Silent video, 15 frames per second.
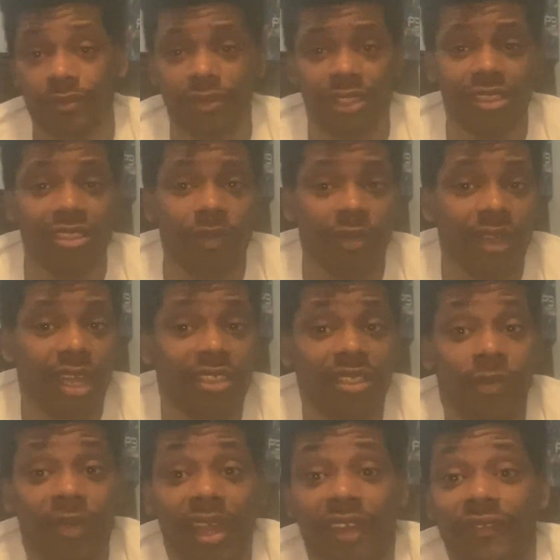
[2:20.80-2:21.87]
it's something
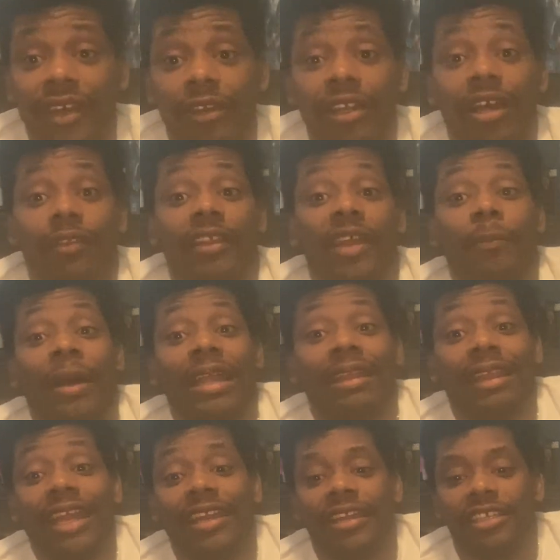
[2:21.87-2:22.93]
I found out, my
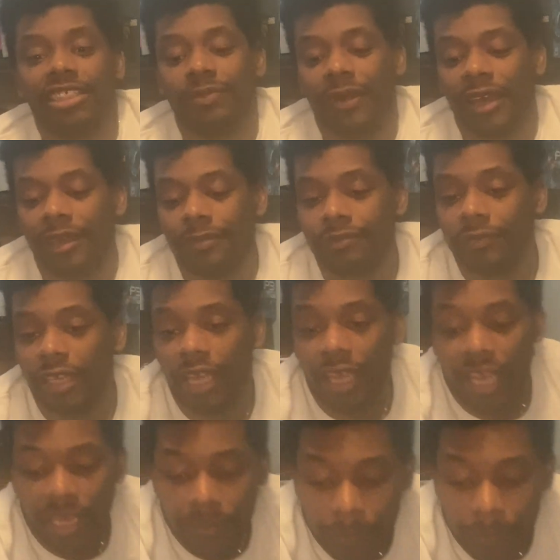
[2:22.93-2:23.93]
lighting is bad. And